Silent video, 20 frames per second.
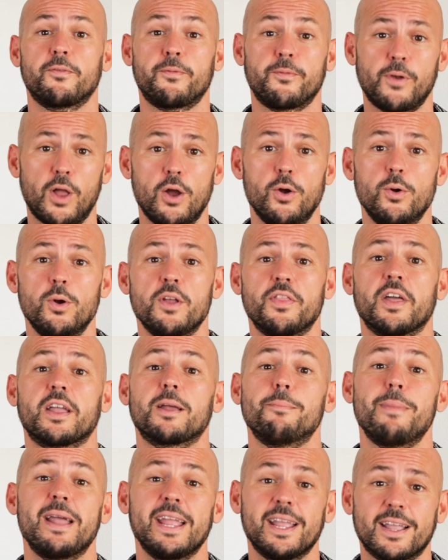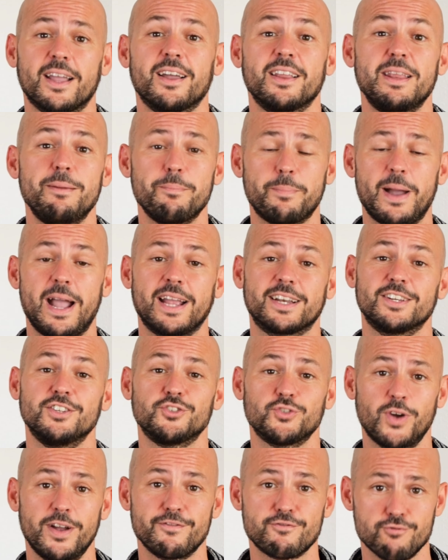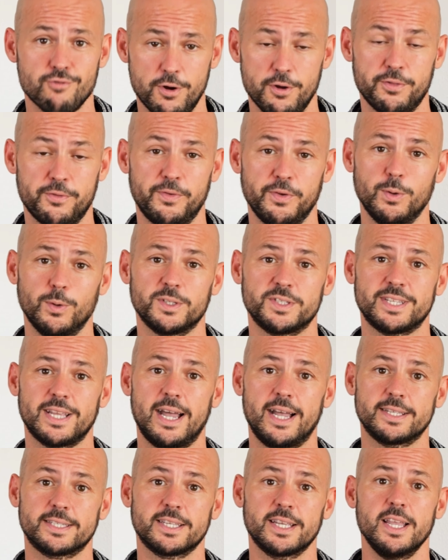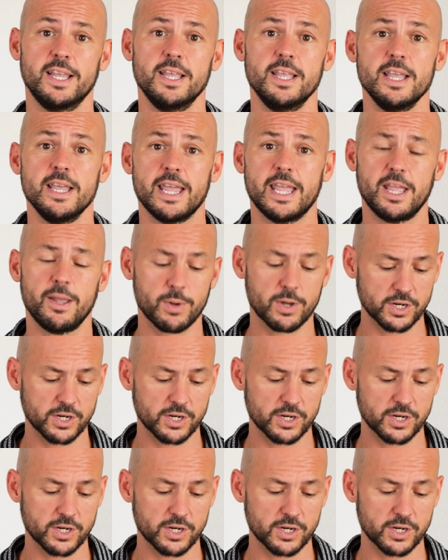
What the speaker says: flow that can make an impact and drive growth for your SaaS. Here